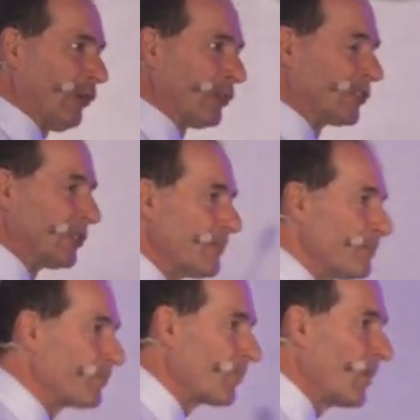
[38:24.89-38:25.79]
folks.
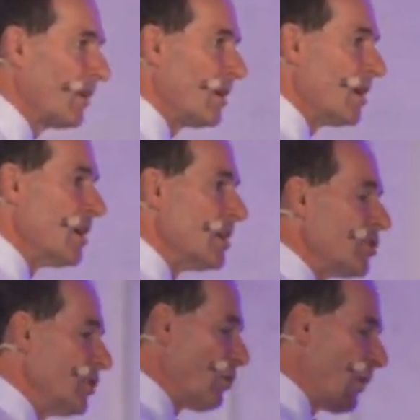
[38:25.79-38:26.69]

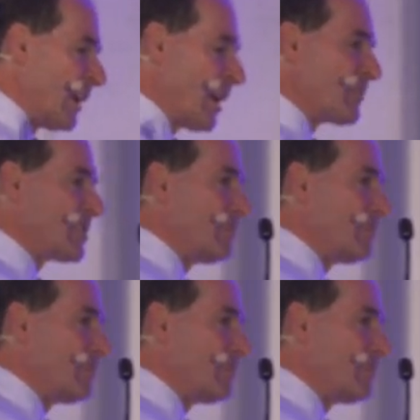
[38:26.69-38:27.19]
Do you know, when it comes